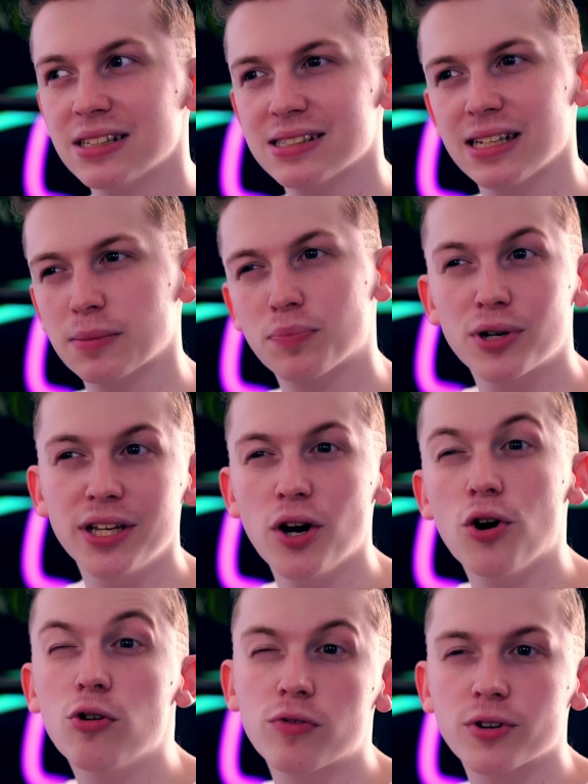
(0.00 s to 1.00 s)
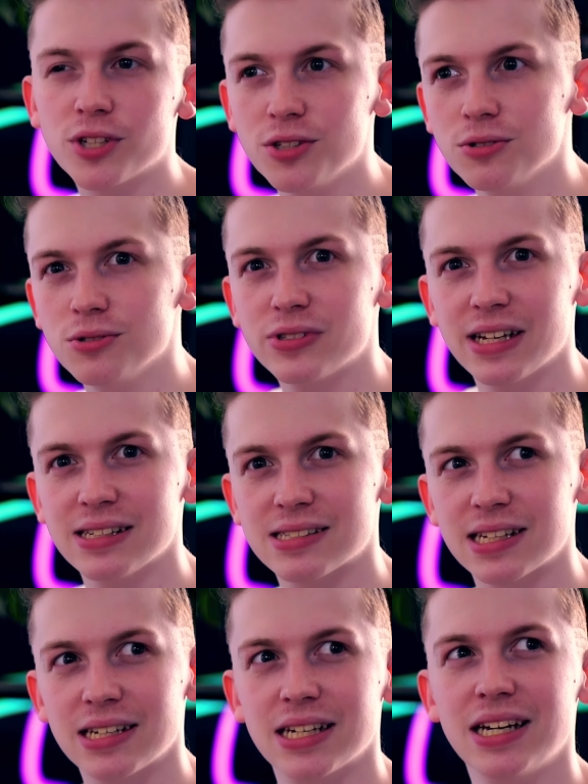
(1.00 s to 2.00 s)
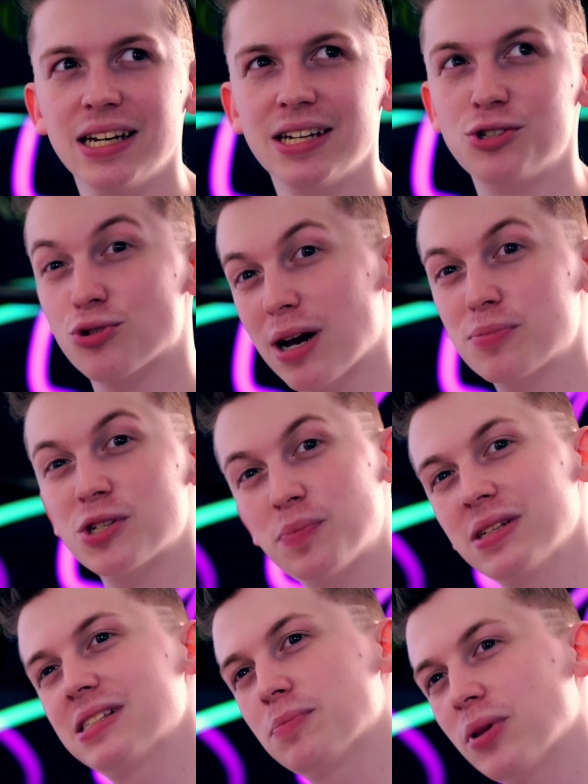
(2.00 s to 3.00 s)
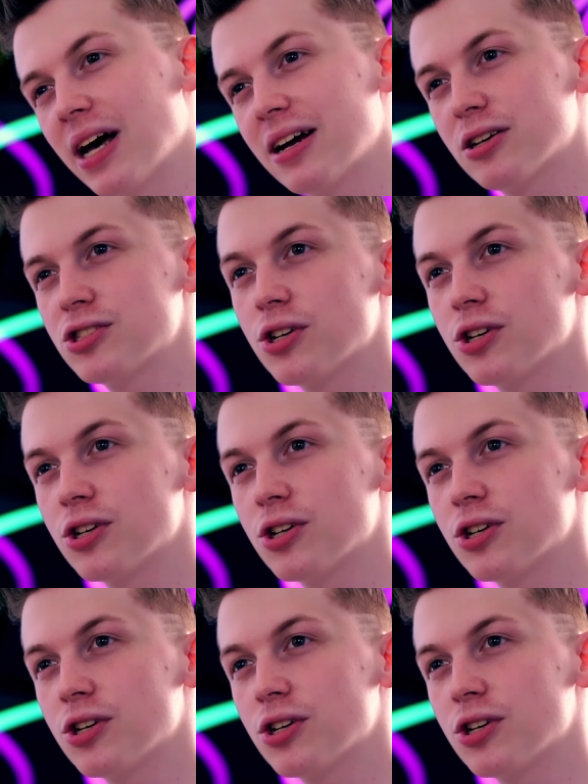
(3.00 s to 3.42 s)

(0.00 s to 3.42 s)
and it's like pretty overused as a drop shipping supplier.